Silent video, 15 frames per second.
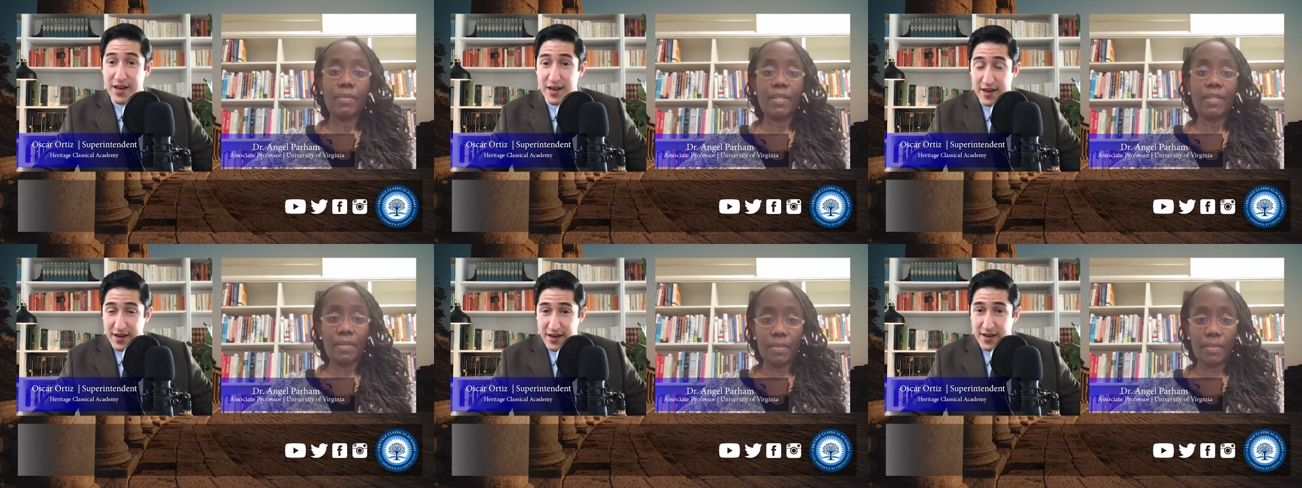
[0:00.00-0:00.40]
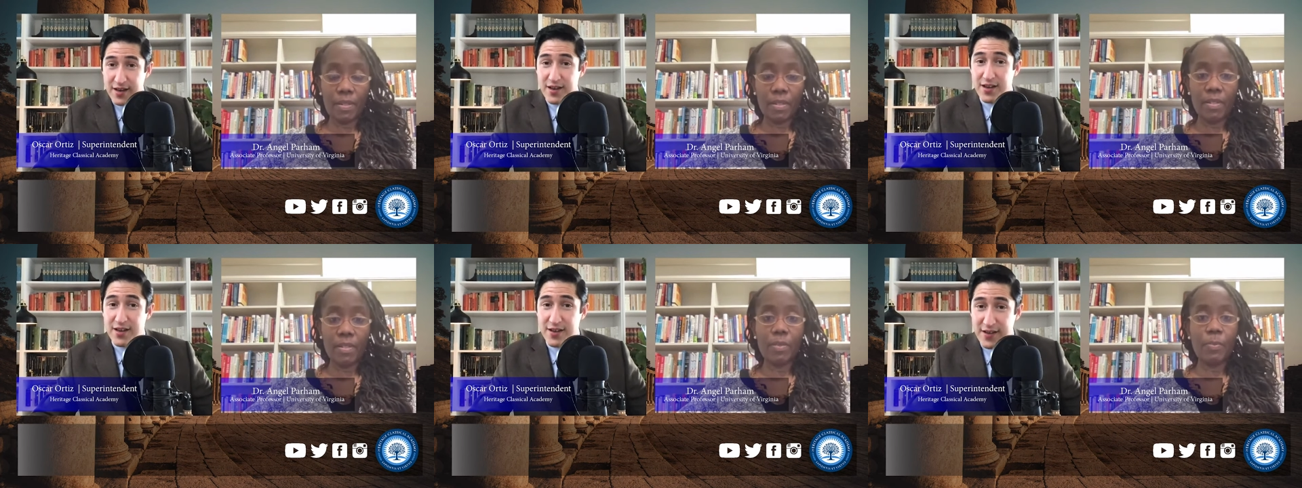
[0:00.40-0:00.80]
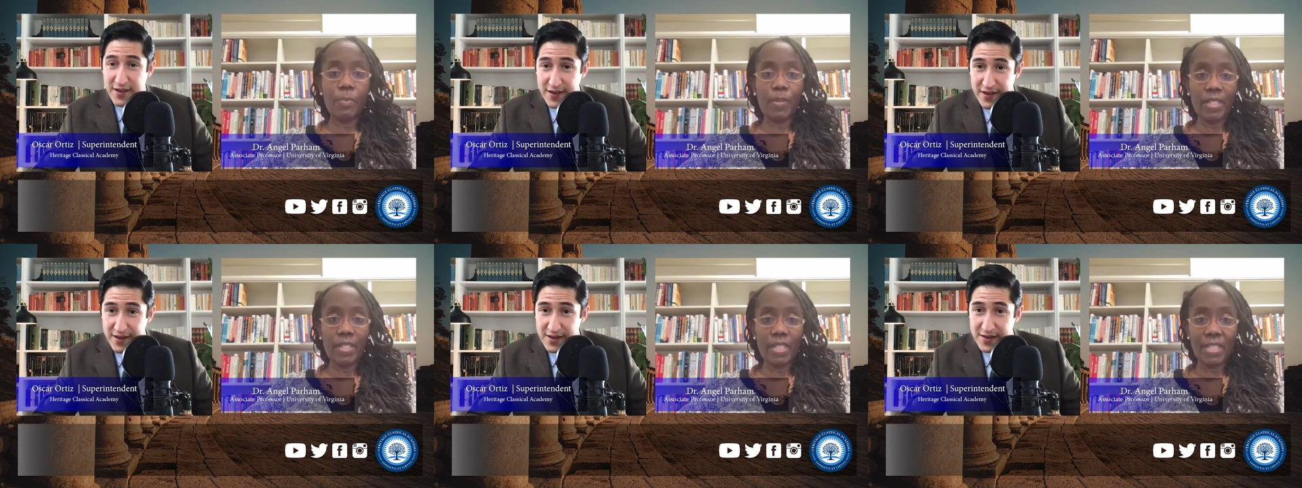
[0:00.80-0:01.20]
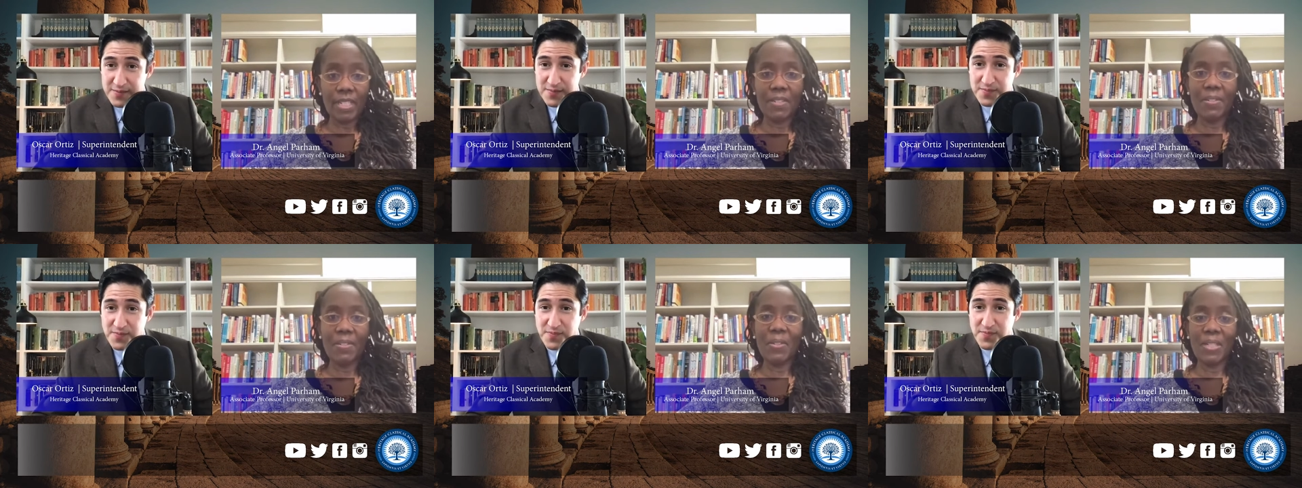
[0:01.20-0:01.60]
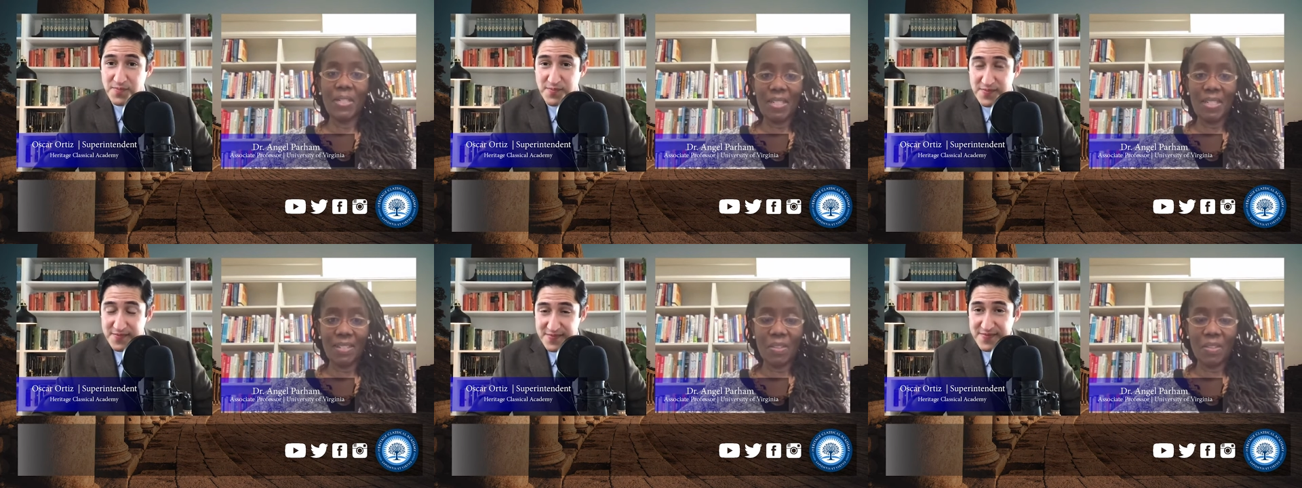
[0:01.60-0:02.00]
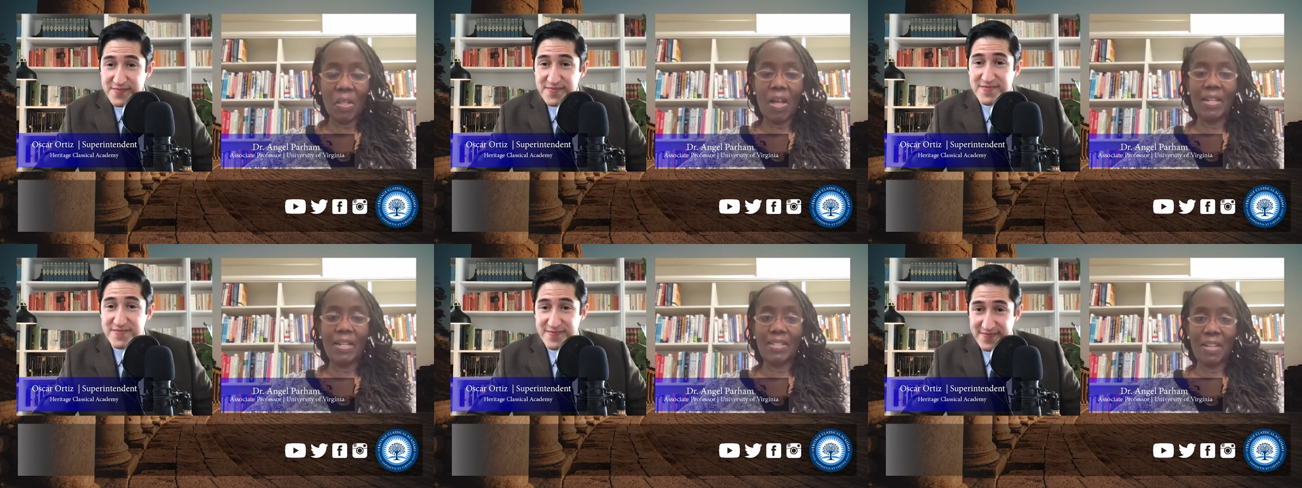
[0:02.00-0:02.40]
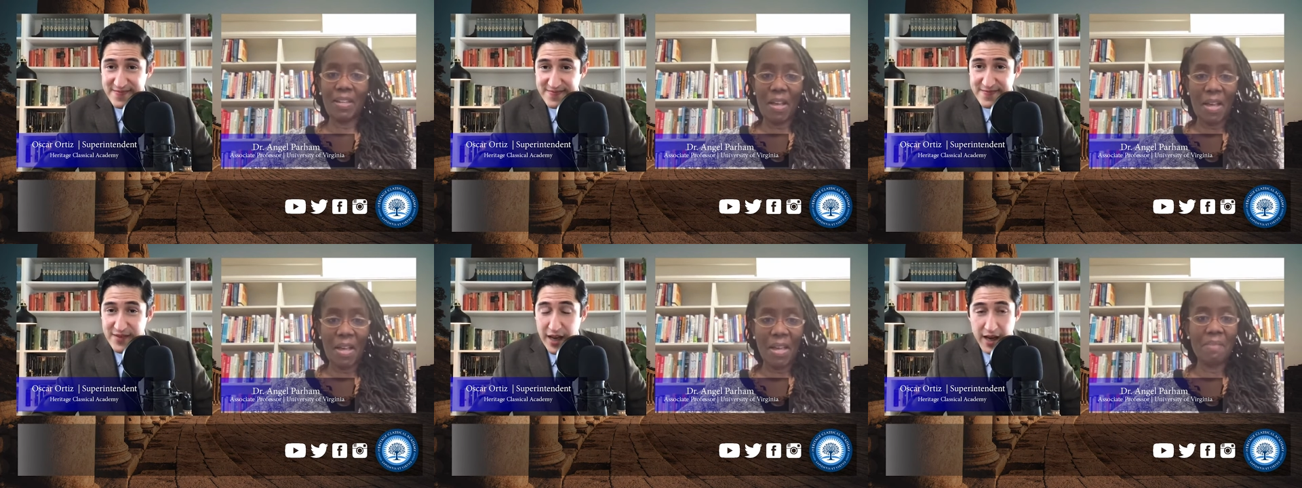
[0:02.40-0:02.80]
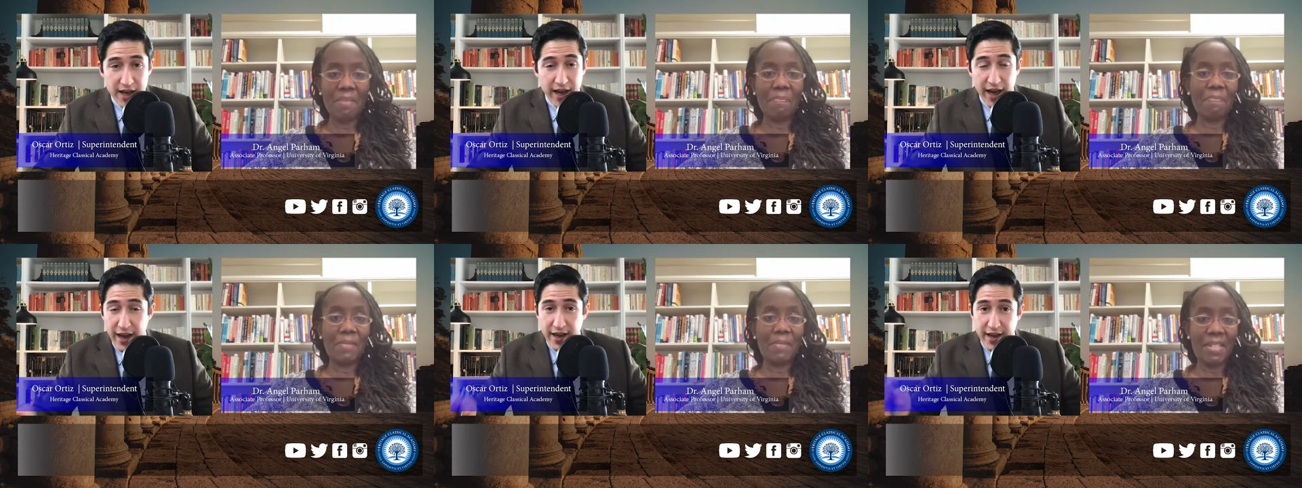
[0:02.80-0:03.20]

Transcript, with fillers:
Speaker 1: So it's a pretty good long time, yes.